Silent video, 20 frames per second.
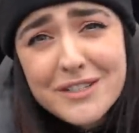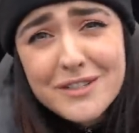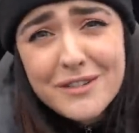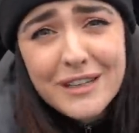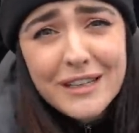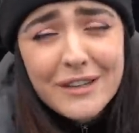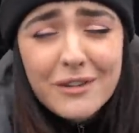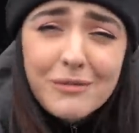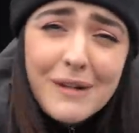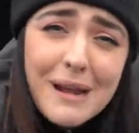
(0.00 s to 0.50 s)
to do a
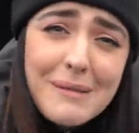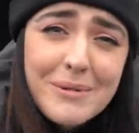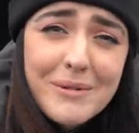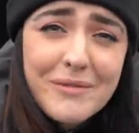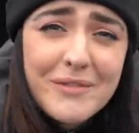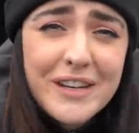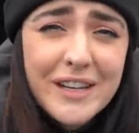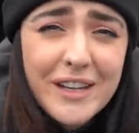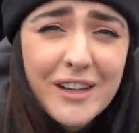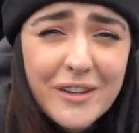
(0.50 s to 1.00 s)
little wrap-up
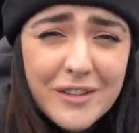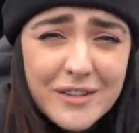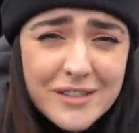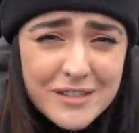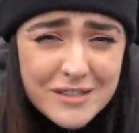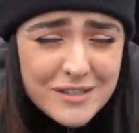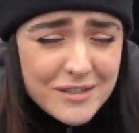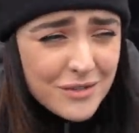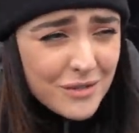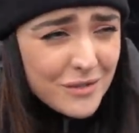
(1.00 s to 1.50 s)
video and
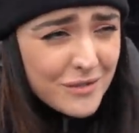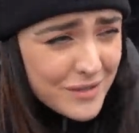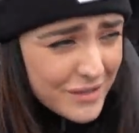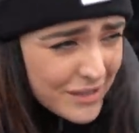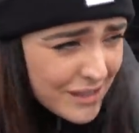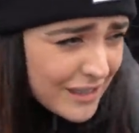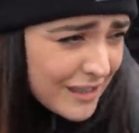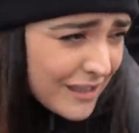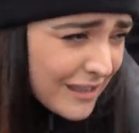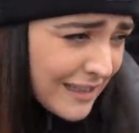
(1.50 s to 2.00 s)
just sort of
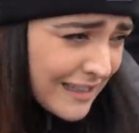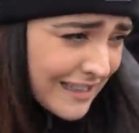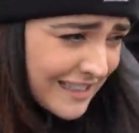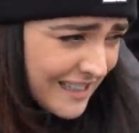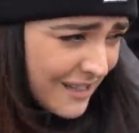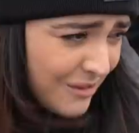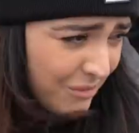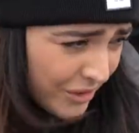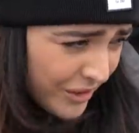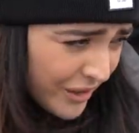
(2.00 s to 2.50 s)
see
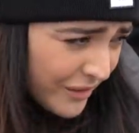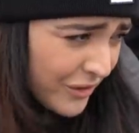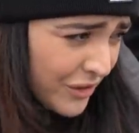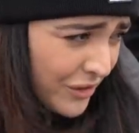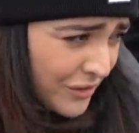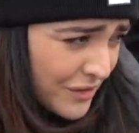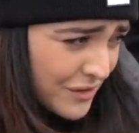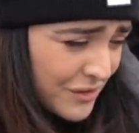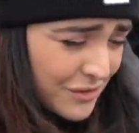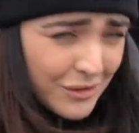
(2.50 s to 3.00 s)
what I've
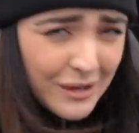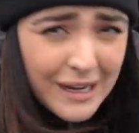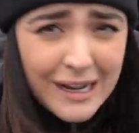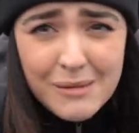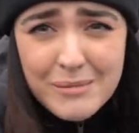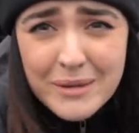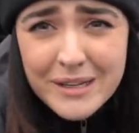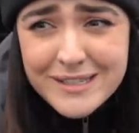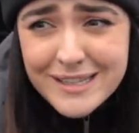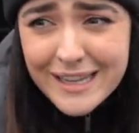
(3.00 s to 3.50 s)
got to sort
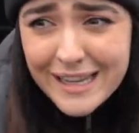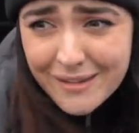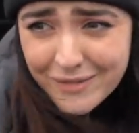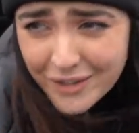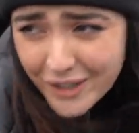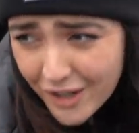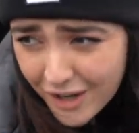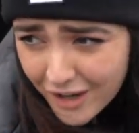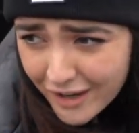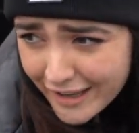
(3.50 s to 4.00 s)
out, because I have a
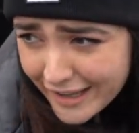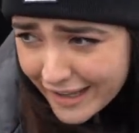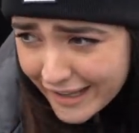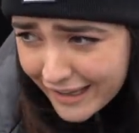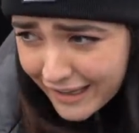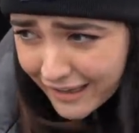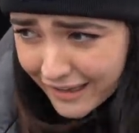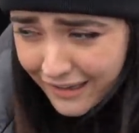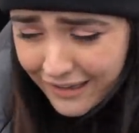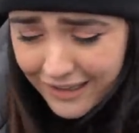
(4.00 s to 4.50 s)
car
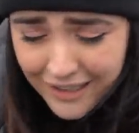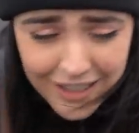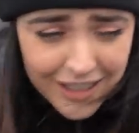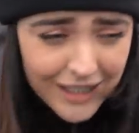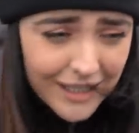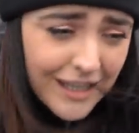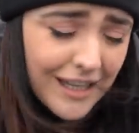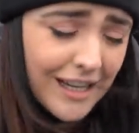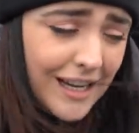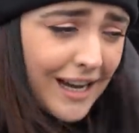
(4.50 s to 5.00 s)
here.
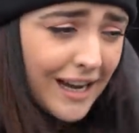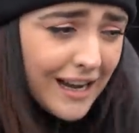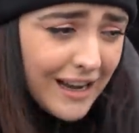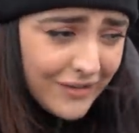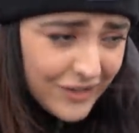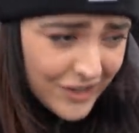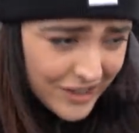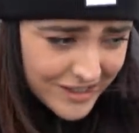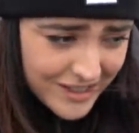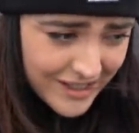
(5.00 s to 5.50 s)
I
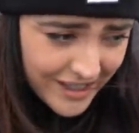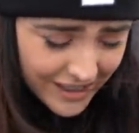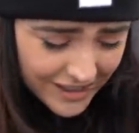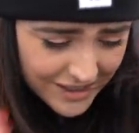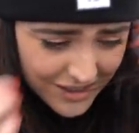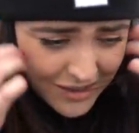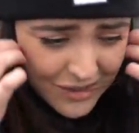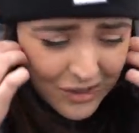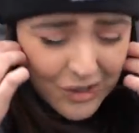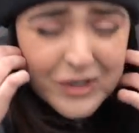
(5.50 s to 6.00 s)
have lots of things
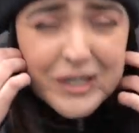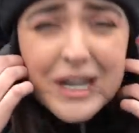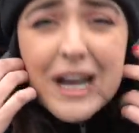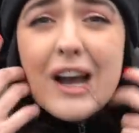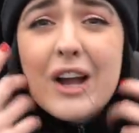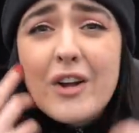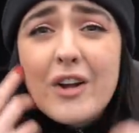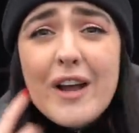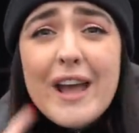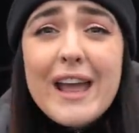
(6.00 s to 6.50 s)
to sort
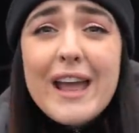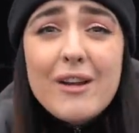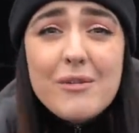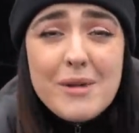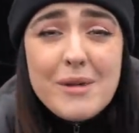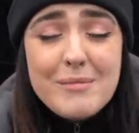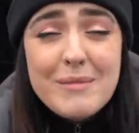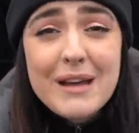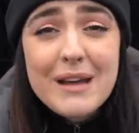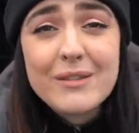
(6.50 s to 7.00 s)
out. I've got hair in
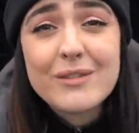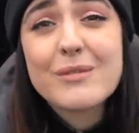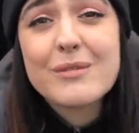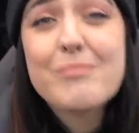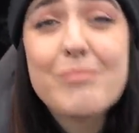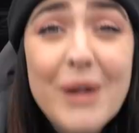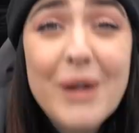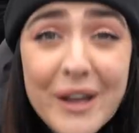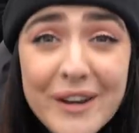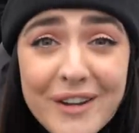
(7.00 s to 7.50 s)
my mouth.
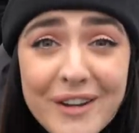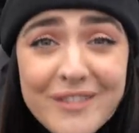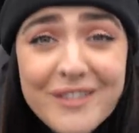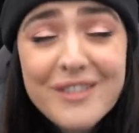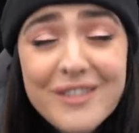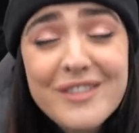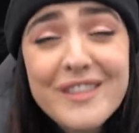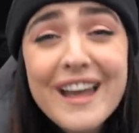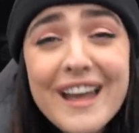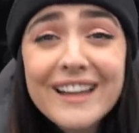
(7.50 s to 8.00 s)
But other
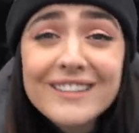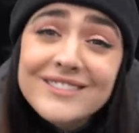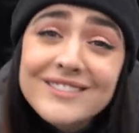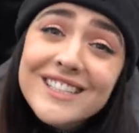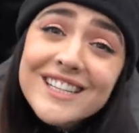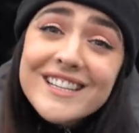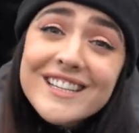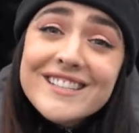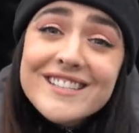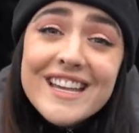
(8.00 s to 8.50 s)
than
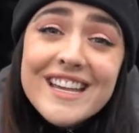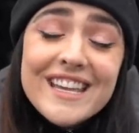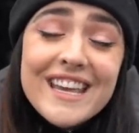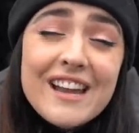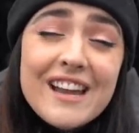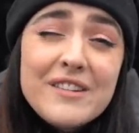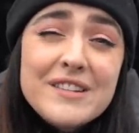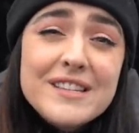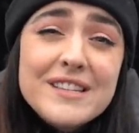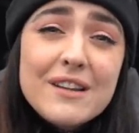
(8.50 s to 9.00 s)
that, take care
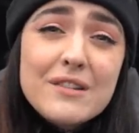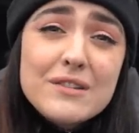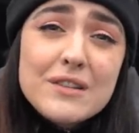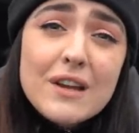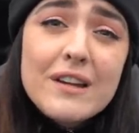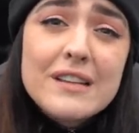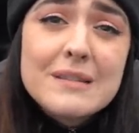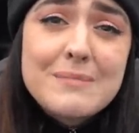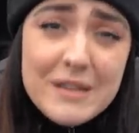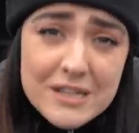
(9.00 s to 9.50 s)
of yourselves,
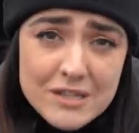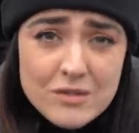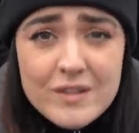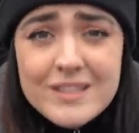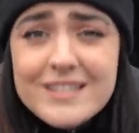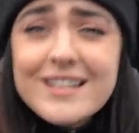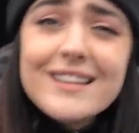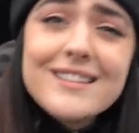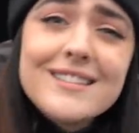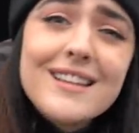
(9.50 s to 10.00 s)
guys. Make sure you
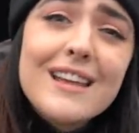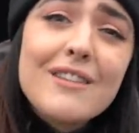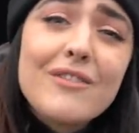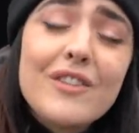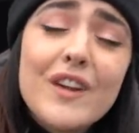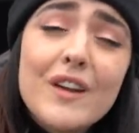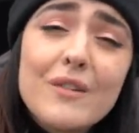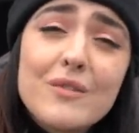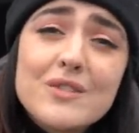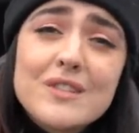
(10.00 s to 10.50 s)
stay safe, and
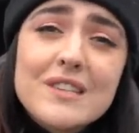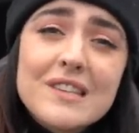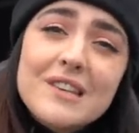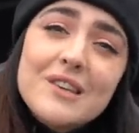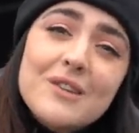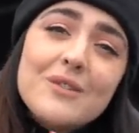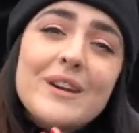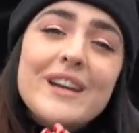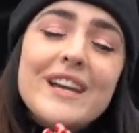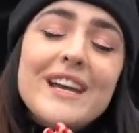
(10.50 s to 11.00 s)
I will see
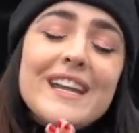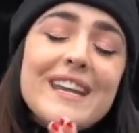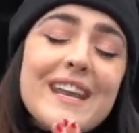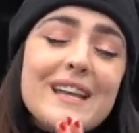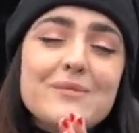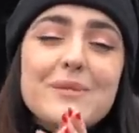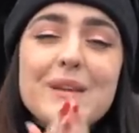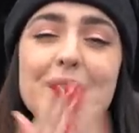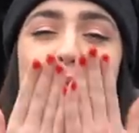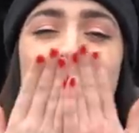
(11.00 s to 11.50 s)
you
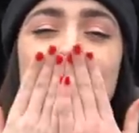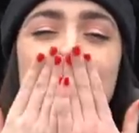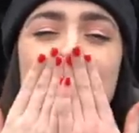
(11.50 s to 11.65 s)
next week.